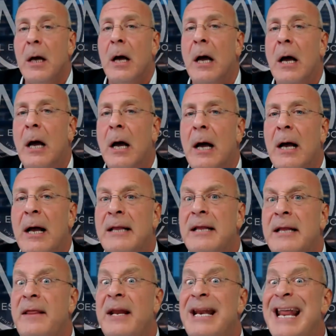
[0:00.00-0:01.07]
And
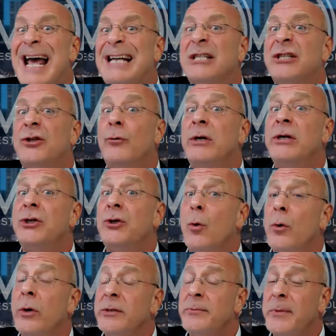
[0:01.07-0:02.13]
then the next 3
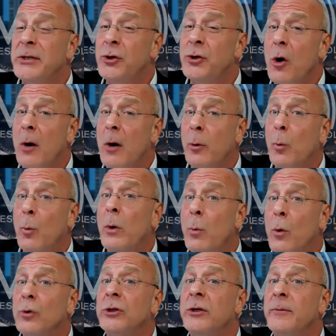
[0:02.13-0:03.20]
stories, Mr. Yarbrough, we
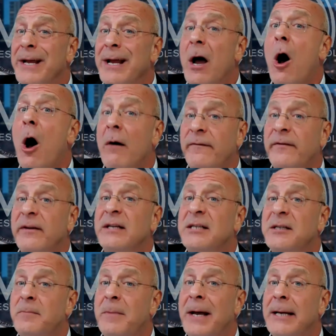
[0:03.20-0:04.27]
want to be office
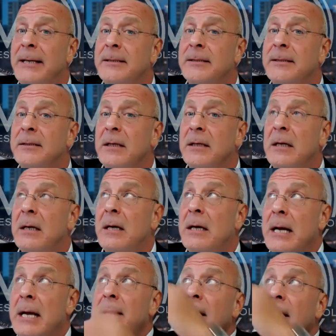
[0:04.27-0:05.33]
space.
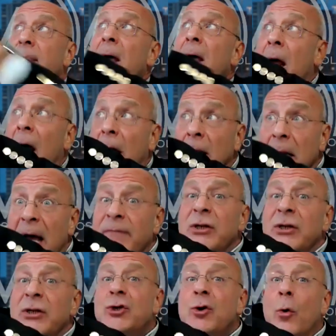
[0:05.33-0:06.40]
And then the
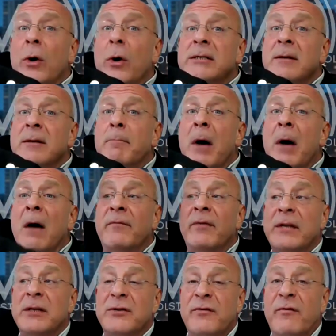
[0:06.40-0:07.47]
11 stories above
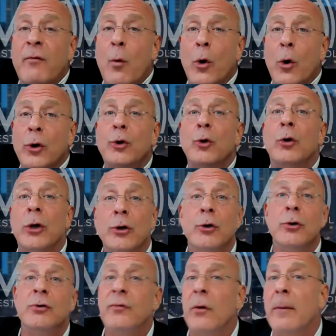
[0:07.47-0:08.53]
these 4 you can
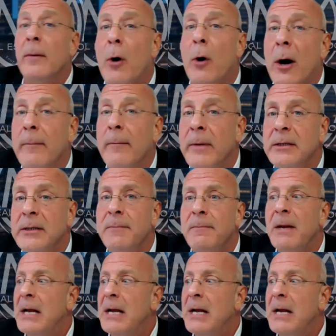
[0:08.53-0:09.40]
use for apartments.